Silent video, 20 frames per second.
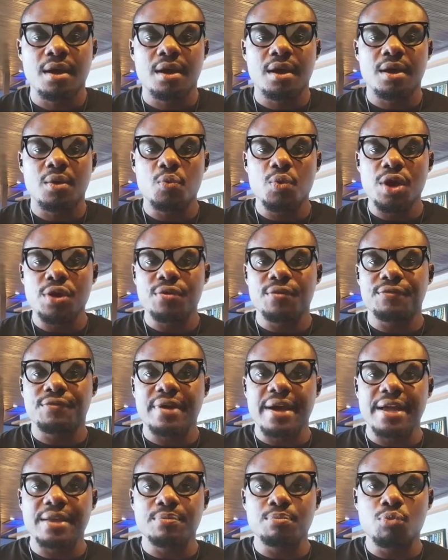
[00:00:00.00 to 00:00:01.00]
where you
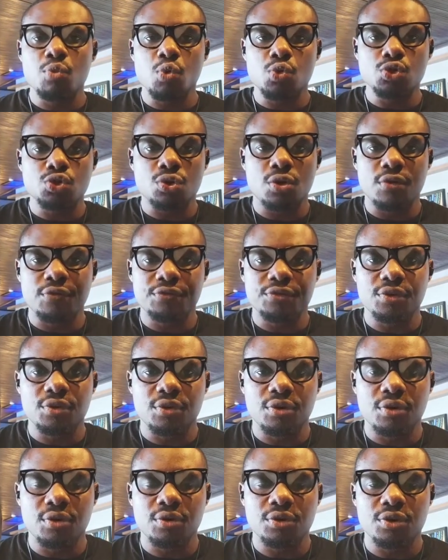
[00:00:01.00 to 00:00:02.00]
find most of
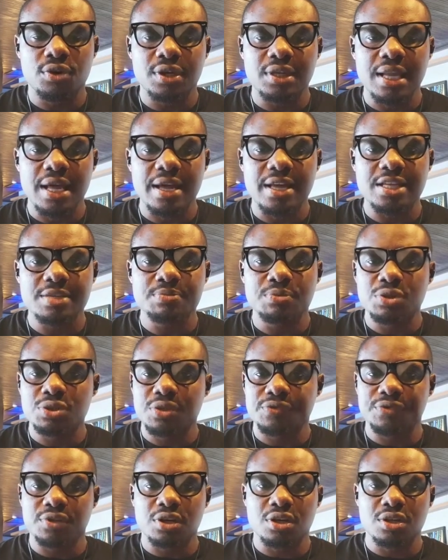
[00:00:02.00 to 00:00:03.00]
your clients, most
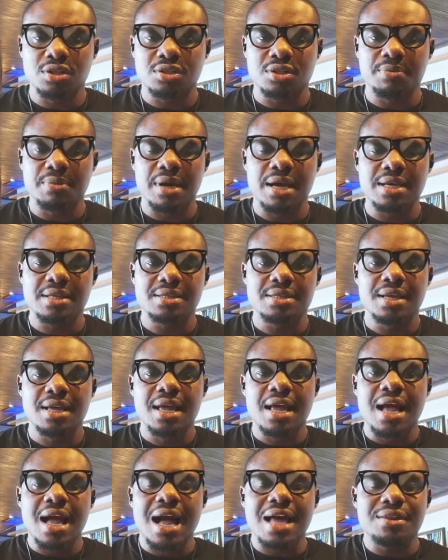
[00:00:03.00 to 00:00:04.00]
of your customers,
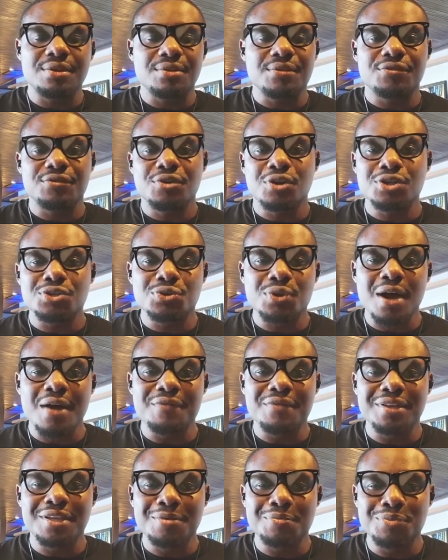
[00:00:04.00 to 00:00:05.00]
and then of course your
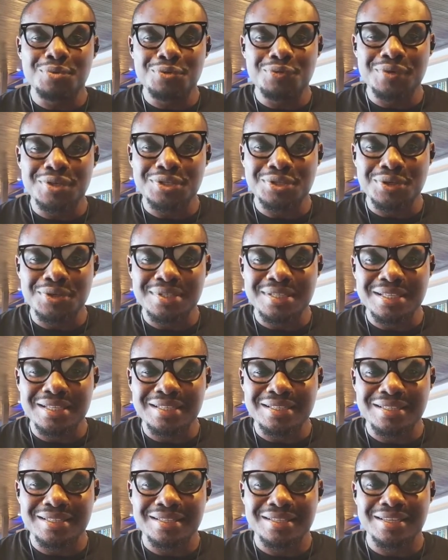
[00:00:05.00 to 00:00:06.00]
available
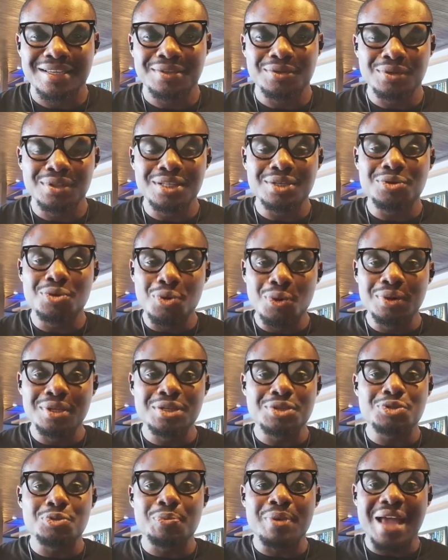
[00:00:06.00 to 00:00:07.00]
resources. The goal is
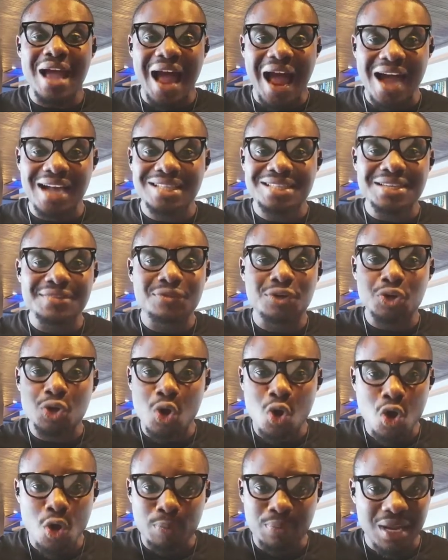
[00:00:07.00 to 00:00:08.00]
to be active on
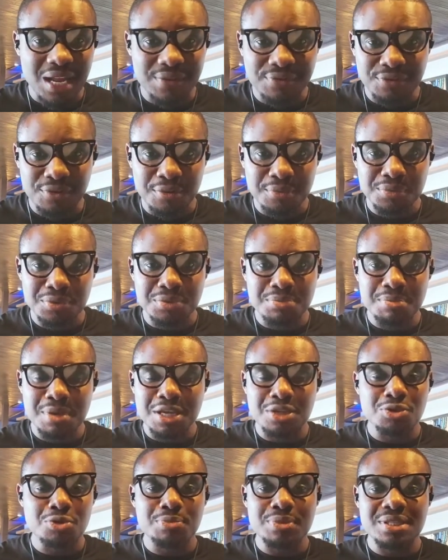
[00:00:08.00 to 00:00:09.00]
all platforms.
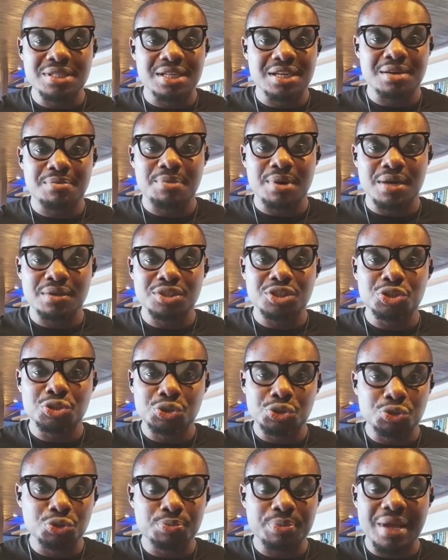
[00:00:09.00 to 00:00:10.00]
Make no mistake about it. You
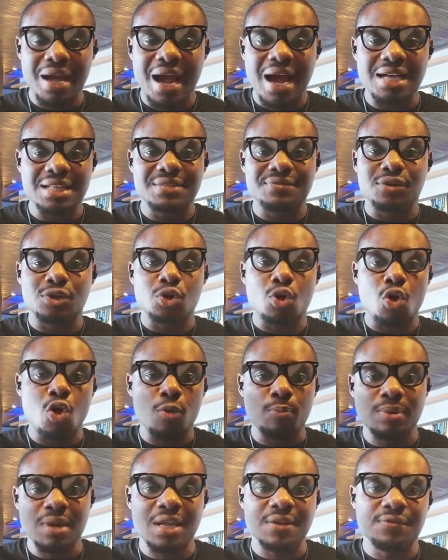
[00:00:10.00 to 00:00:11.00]
should be active on all
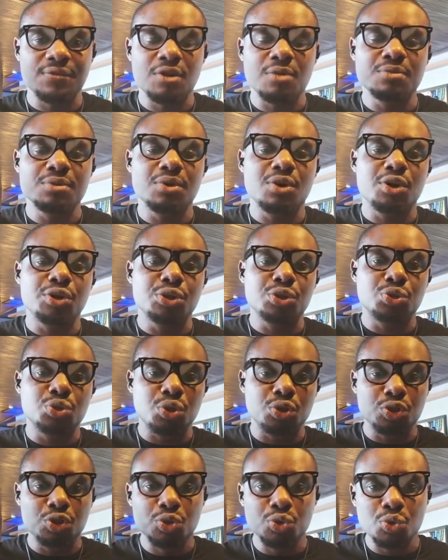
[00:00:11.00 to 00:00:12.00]
platforms because you
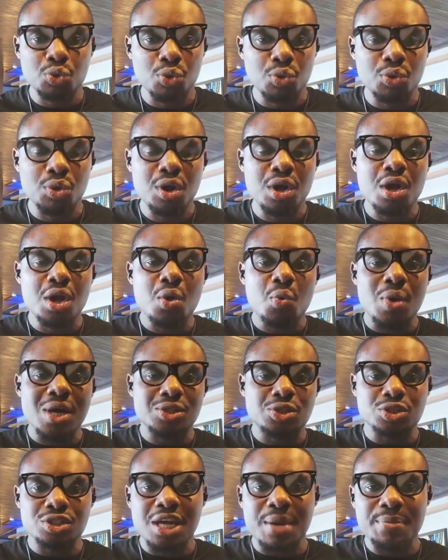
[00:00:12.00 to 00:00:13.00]
don't know where
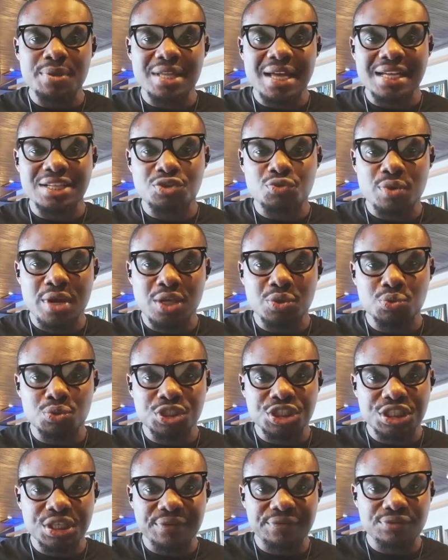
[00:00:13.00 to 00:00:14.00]
social media trend will
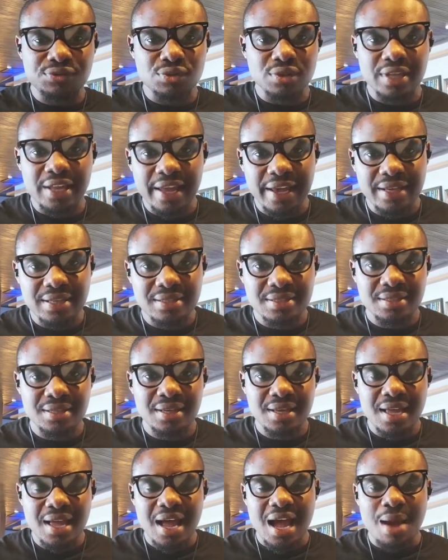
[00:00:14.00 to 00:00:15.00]
shift to next.
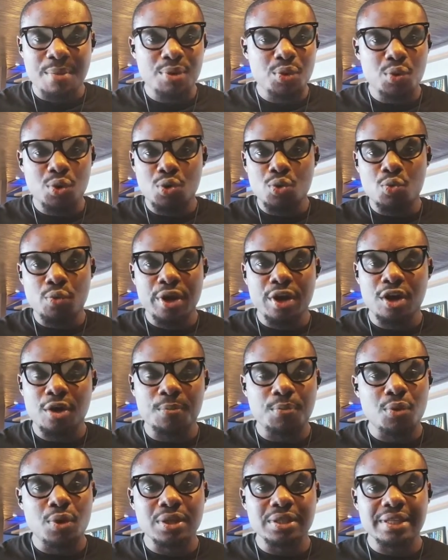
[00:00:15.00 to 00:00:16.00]
I mean, we could wake up
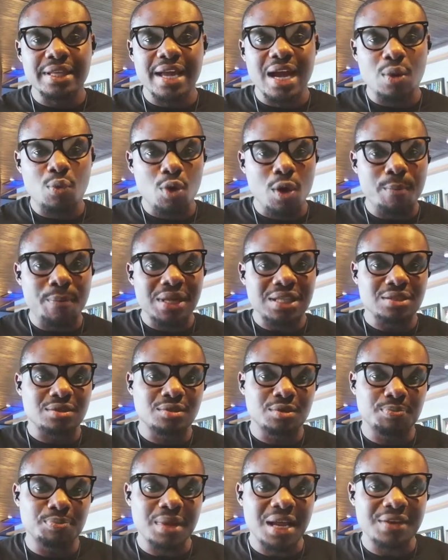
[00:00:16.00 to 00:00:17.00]
one day and one particular
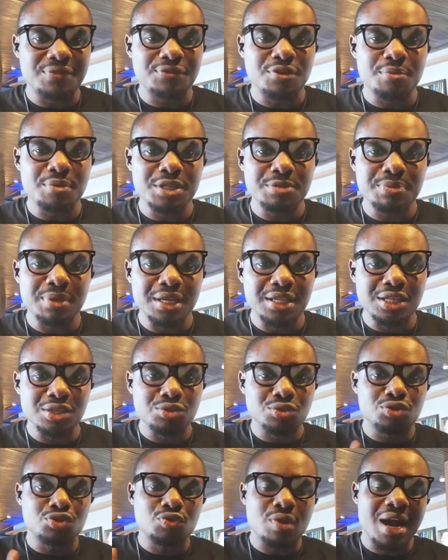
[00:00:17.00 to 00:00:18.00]
platform is beginning
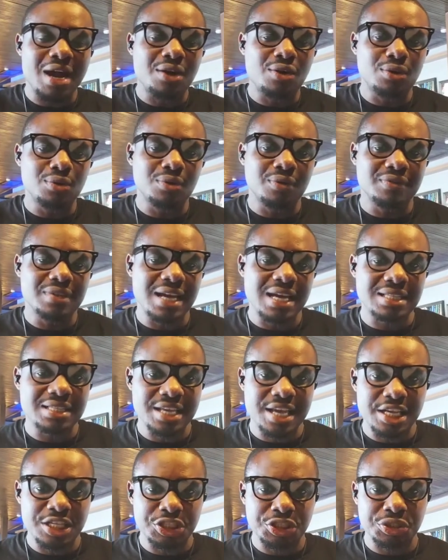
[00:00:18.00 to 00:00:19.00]
to drag all of their
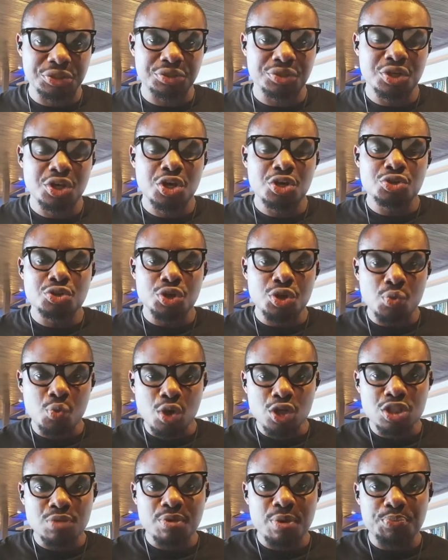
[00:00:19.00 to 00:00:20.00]
attention. So you
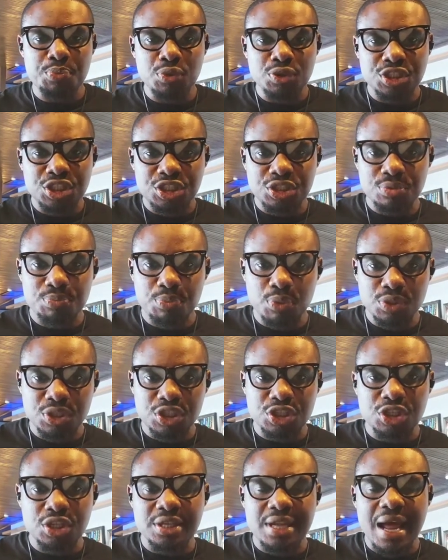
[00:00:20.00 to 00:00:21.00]
want to be
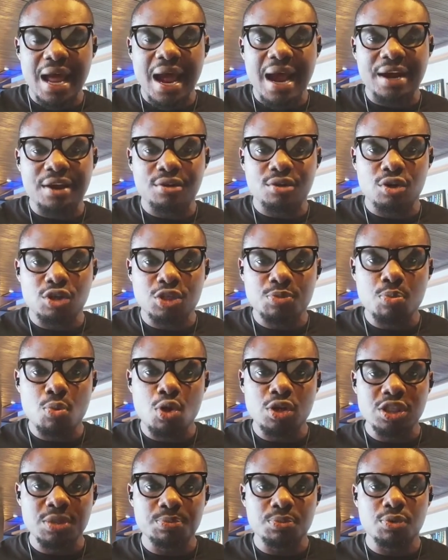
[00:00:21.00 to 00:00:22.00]
positioned across
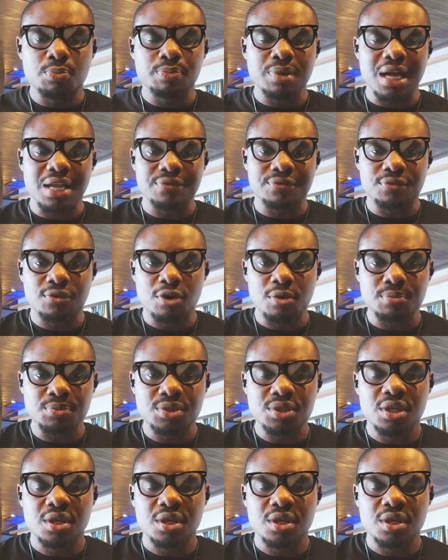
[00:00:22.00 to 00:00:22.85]
multiple platforms,